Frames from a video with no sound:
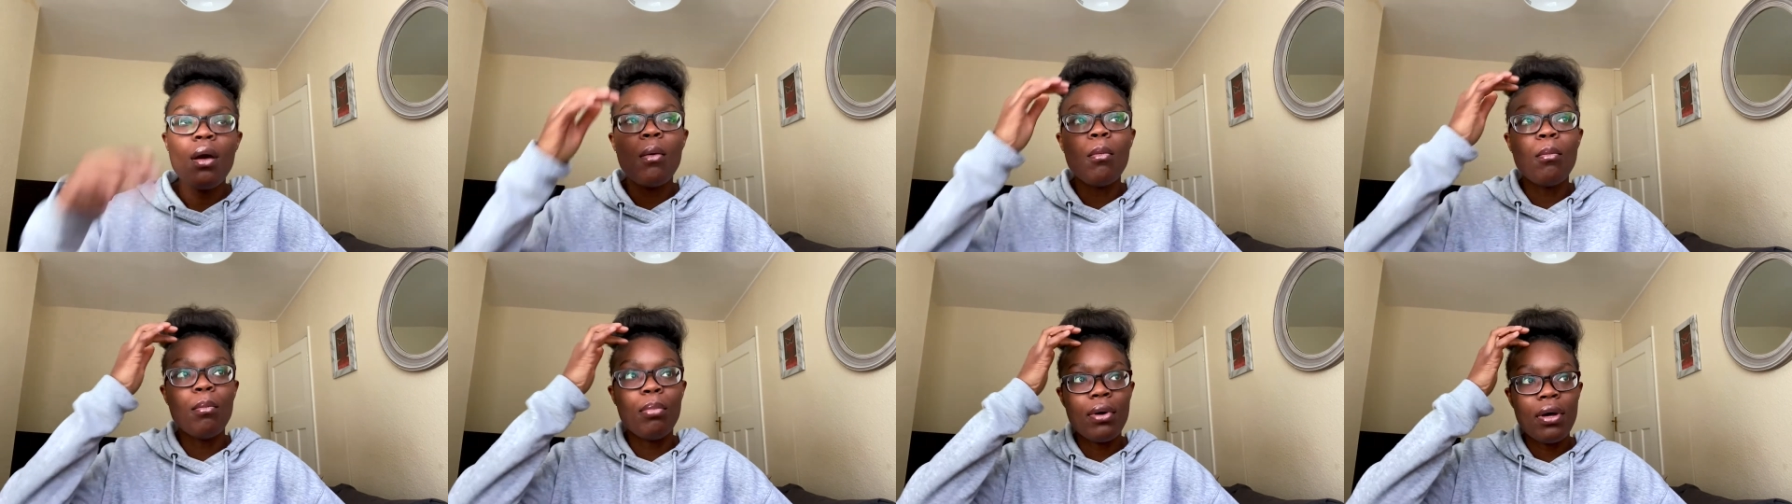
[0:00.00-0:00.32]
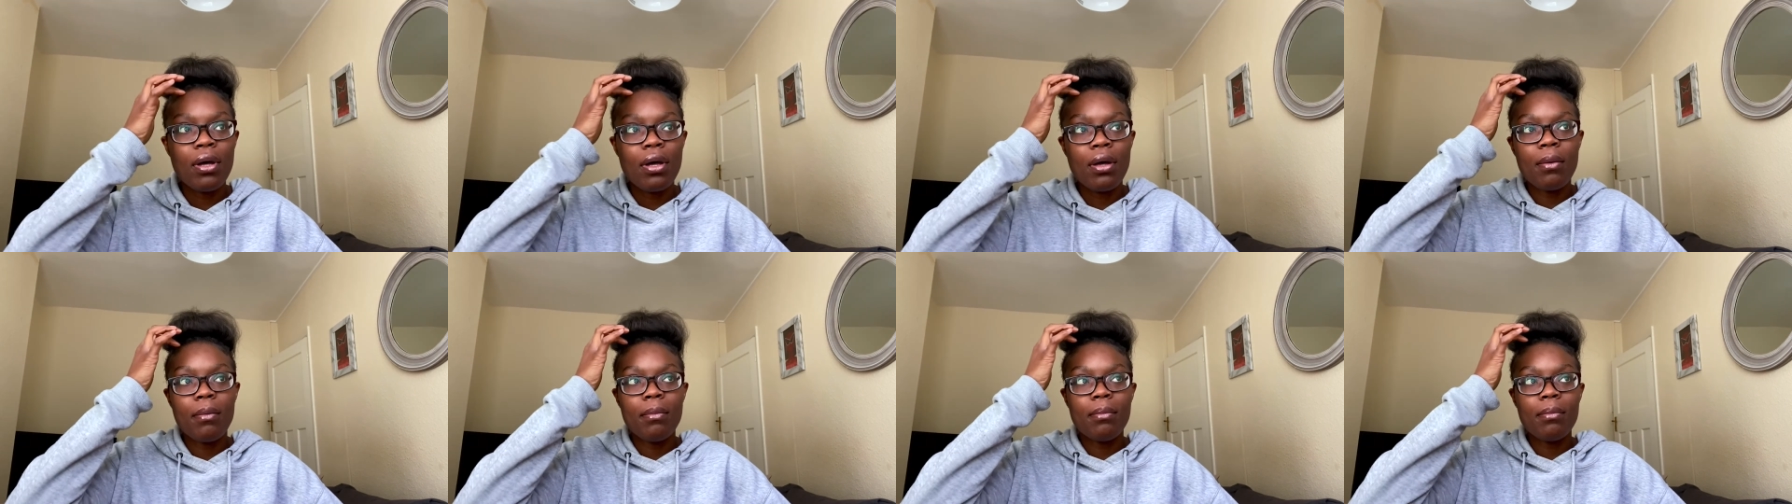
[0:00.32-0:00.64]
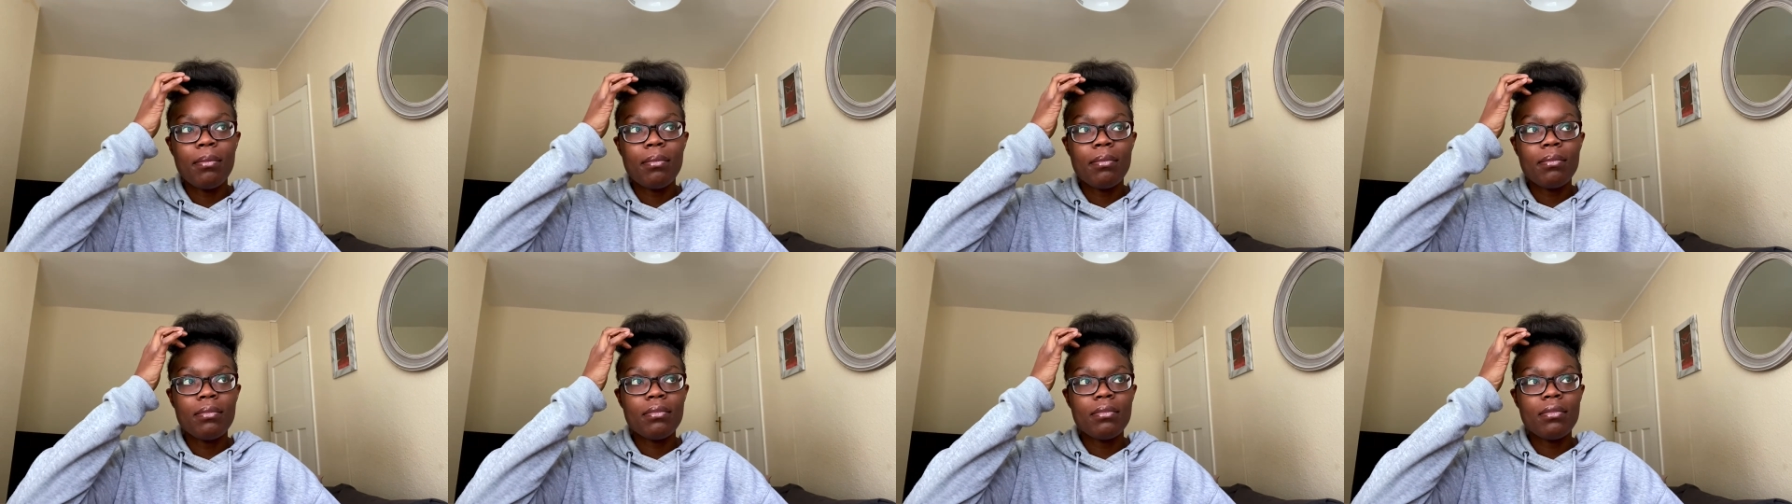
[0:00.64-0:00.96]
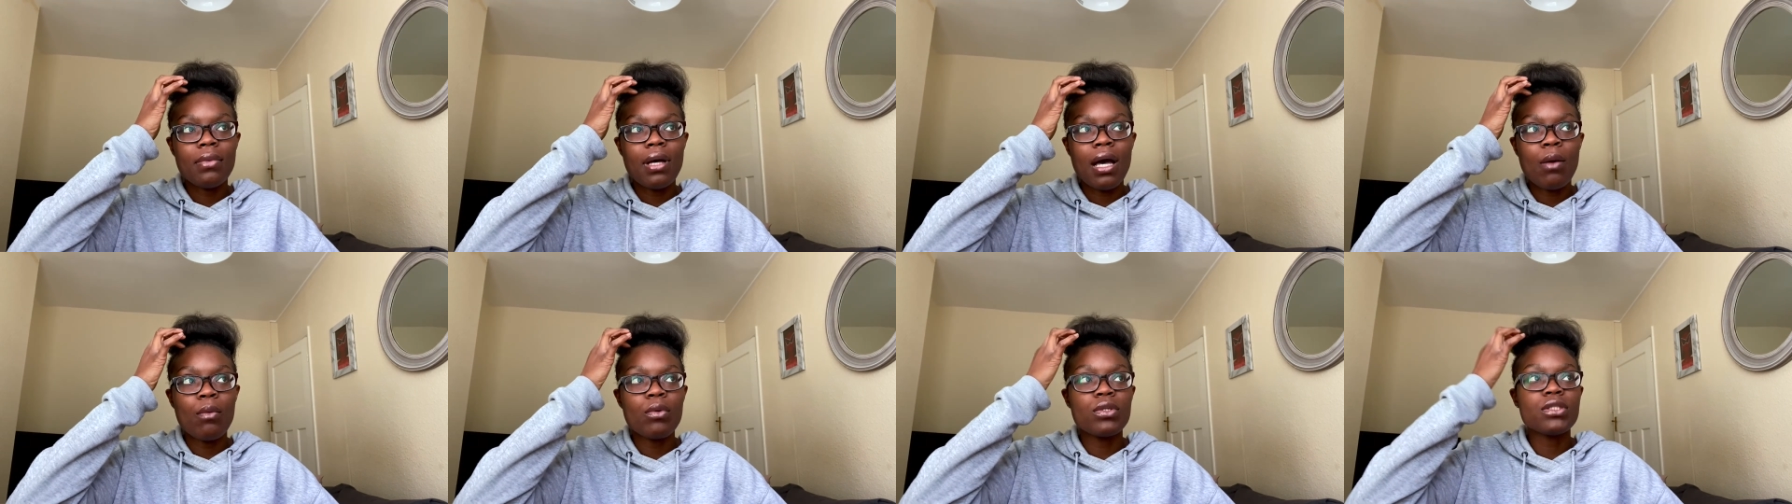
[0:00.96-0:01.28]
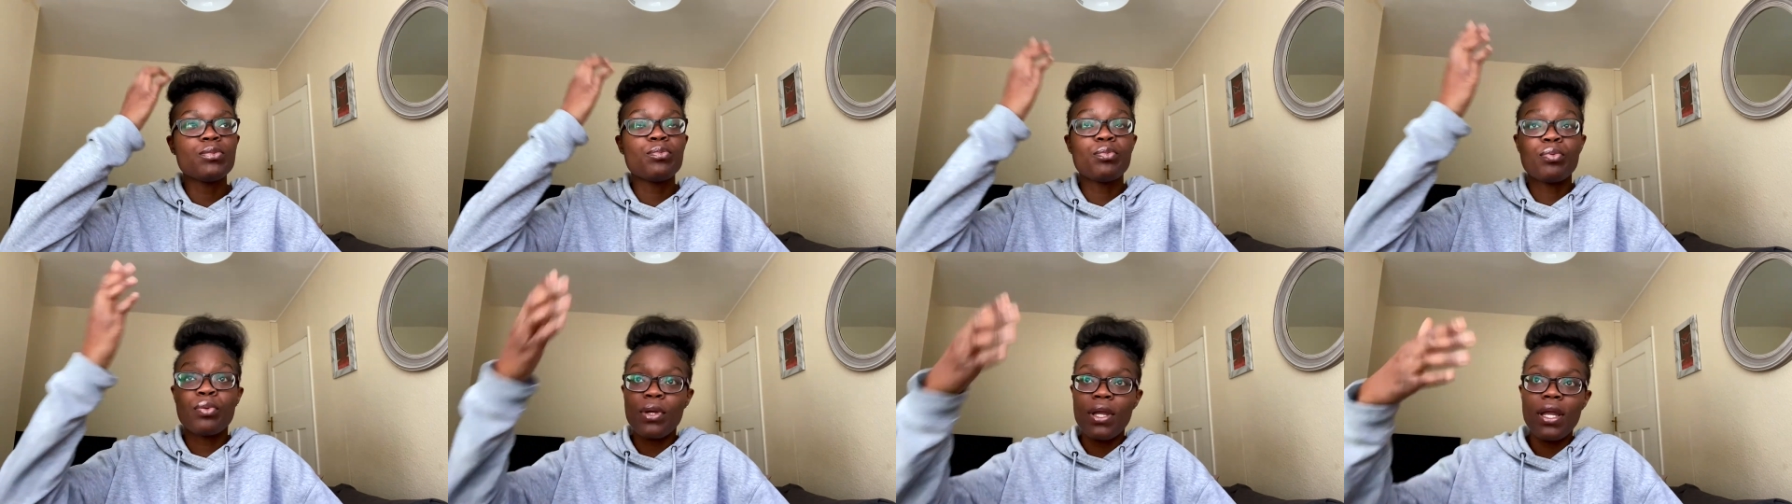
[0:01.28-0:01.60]
but I was
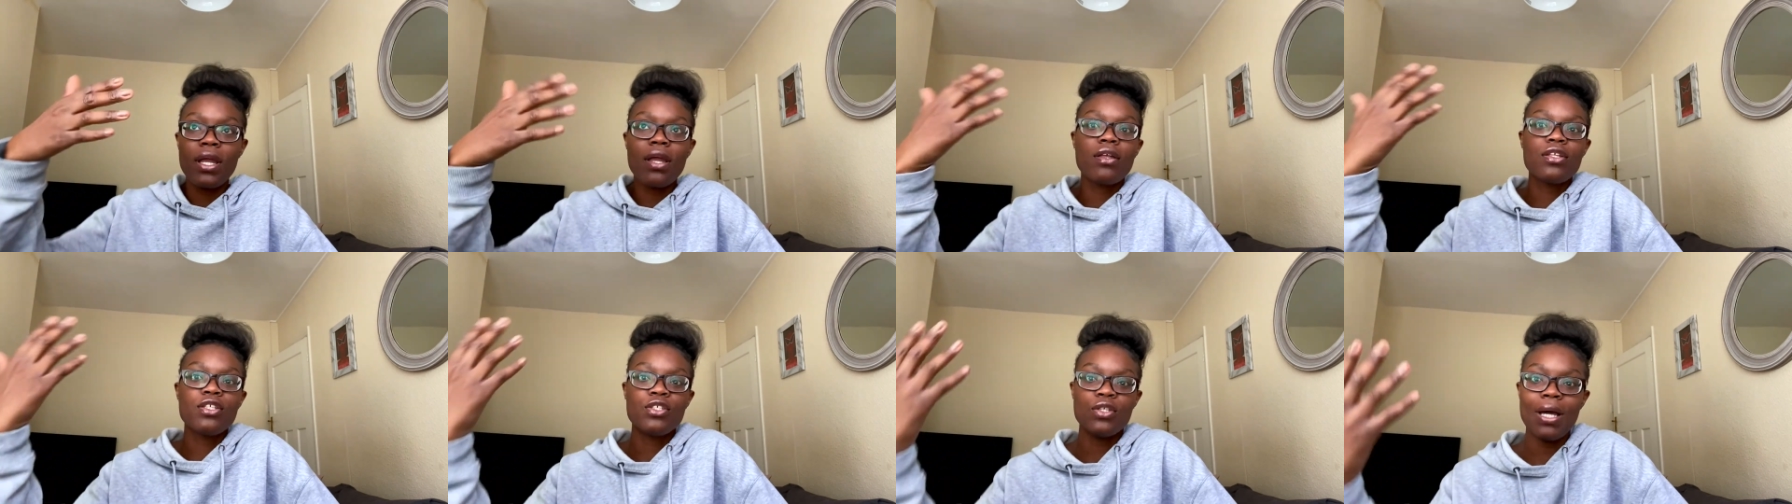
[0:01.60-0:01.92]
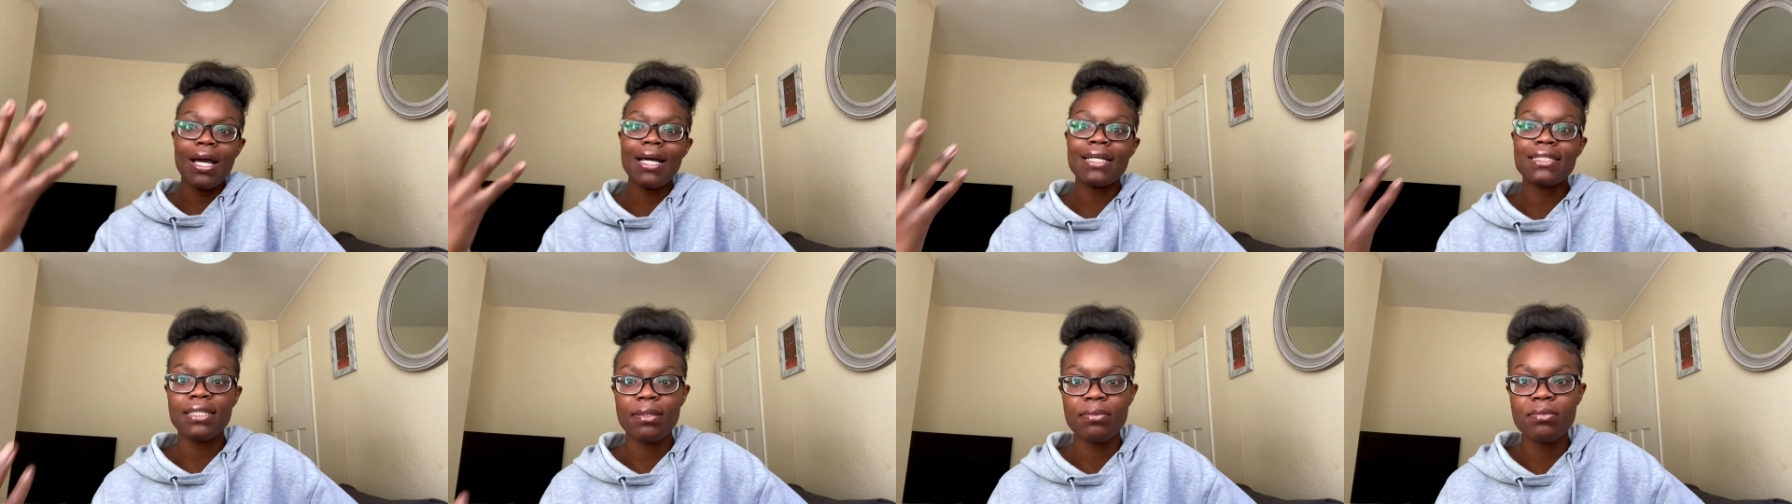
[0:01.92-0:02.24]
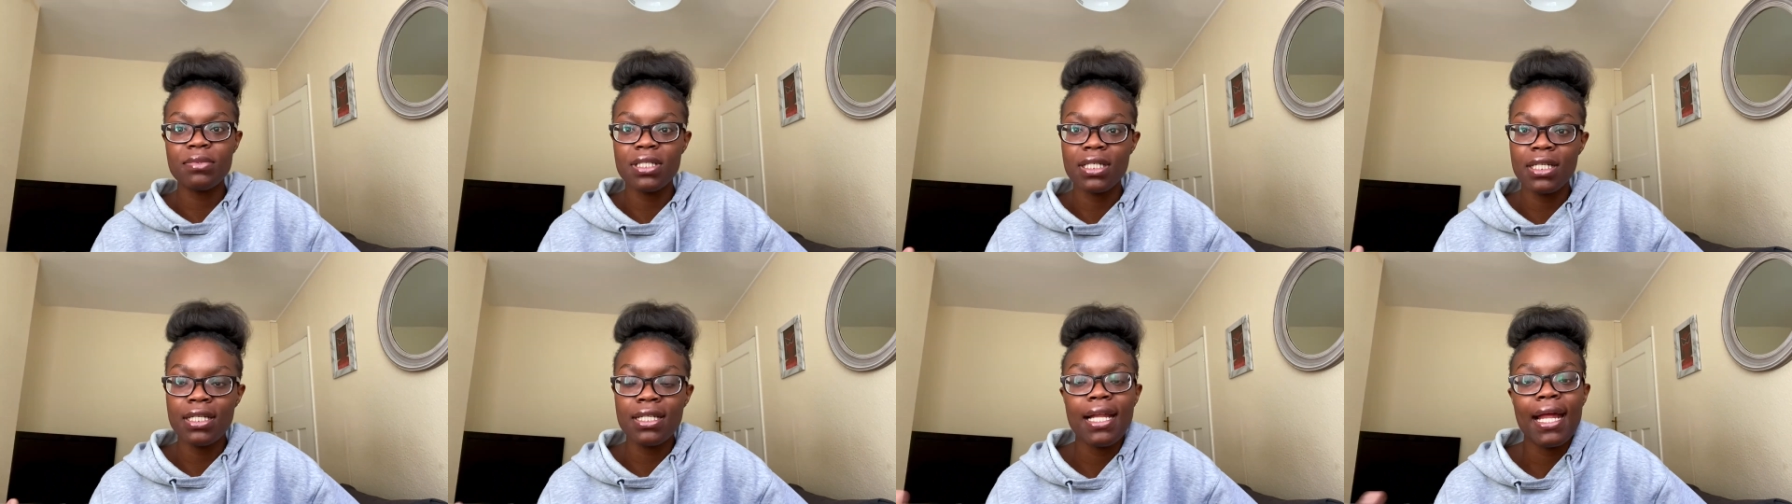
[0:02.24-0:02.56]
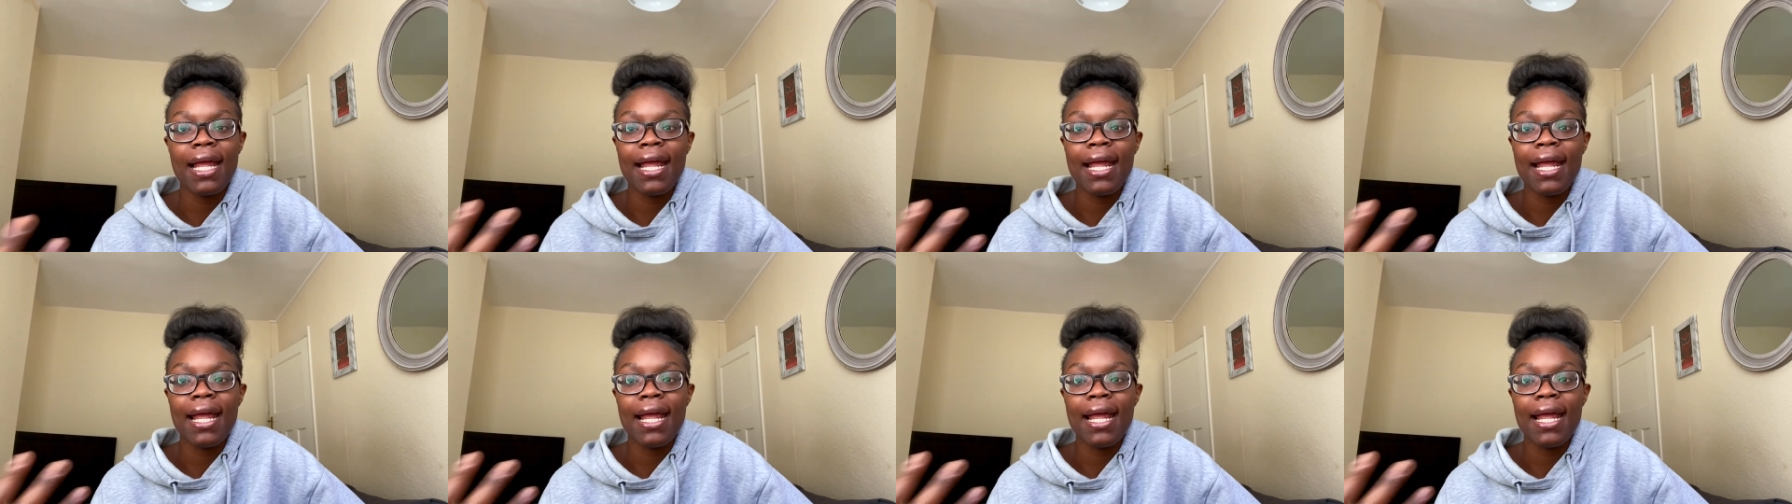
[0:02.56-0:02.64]
praying to accept it,